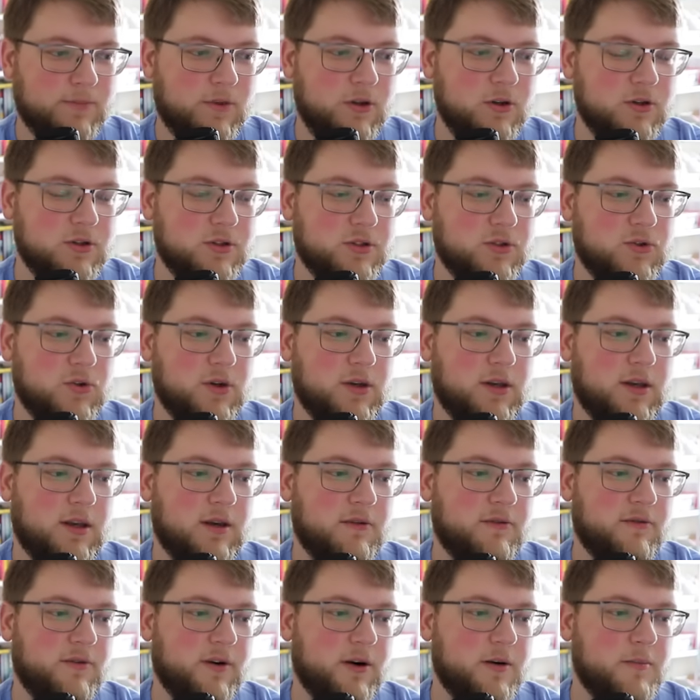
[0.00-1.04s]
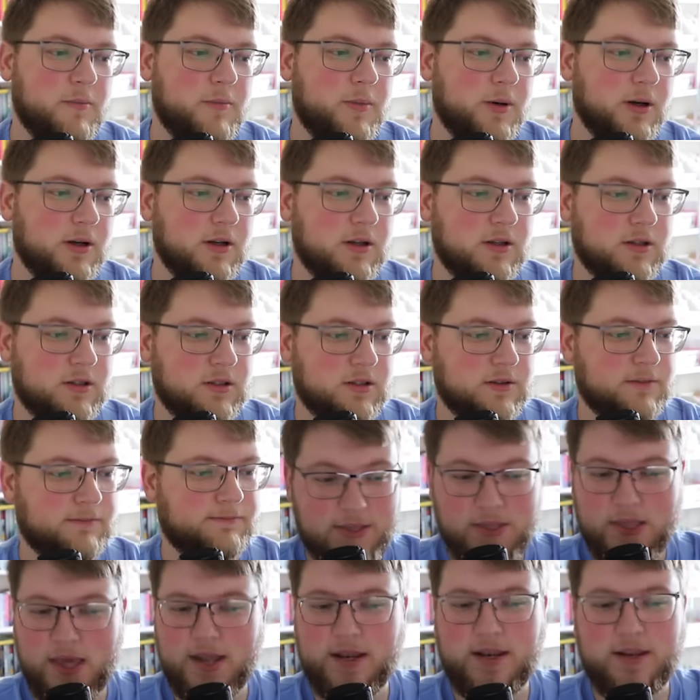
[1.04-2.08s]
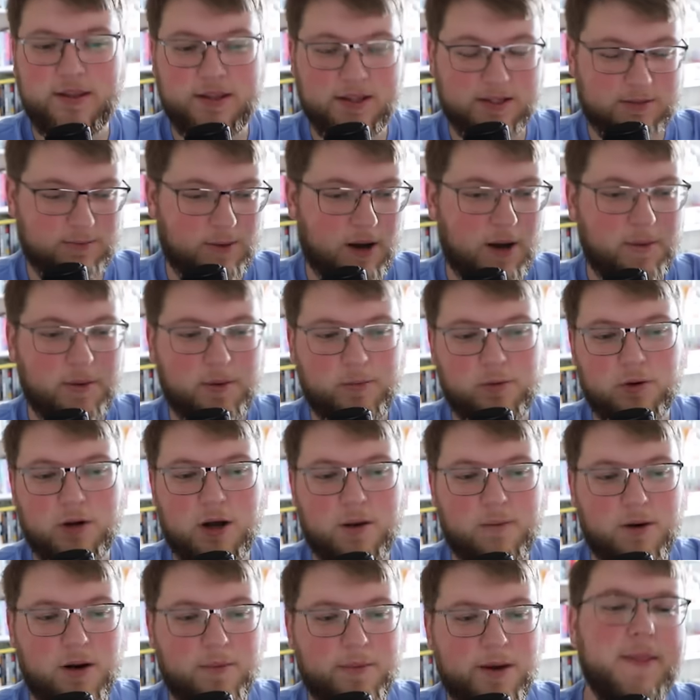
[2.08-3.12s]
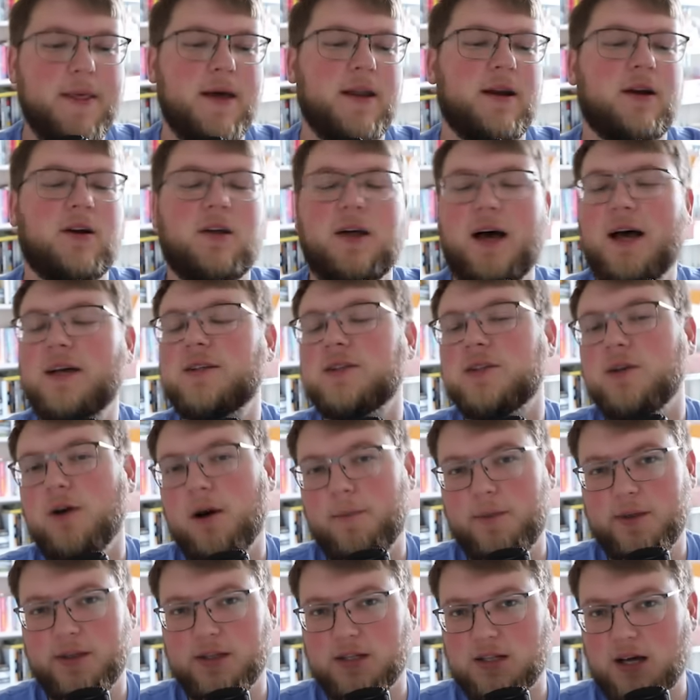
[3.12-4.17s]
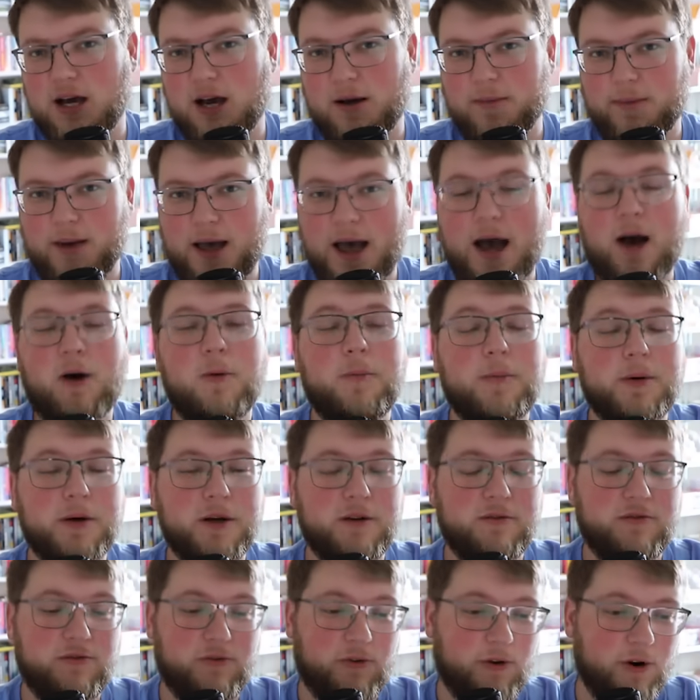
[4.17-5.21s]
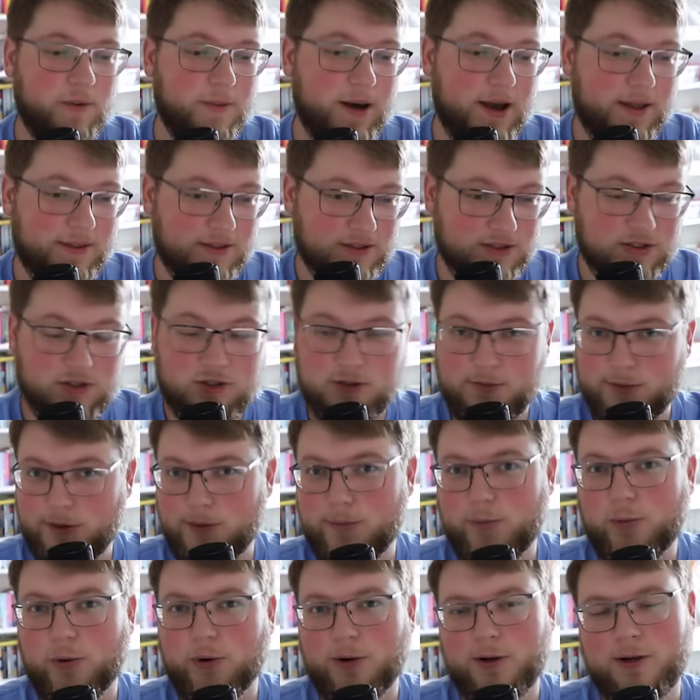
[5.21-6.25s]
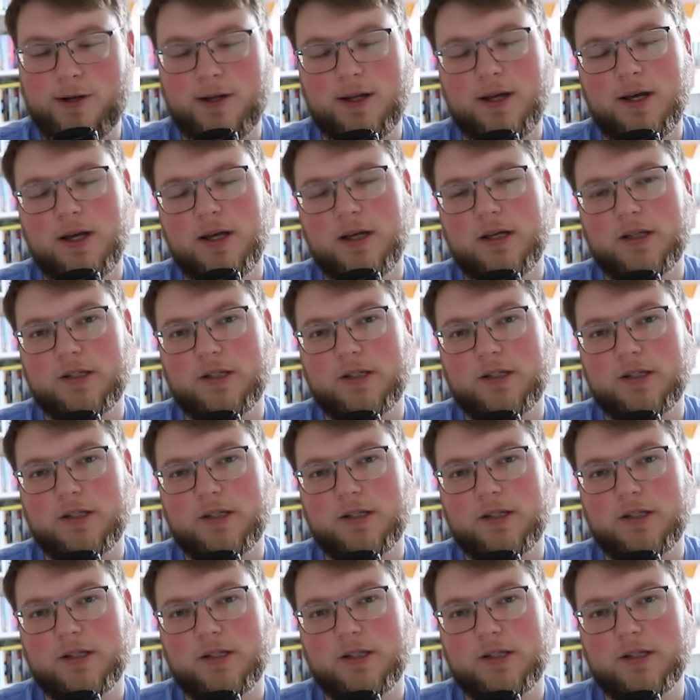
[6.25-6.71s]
You just click convert books and then this pop-up will come up and then it'll ask you up at the top output format. And this is super important.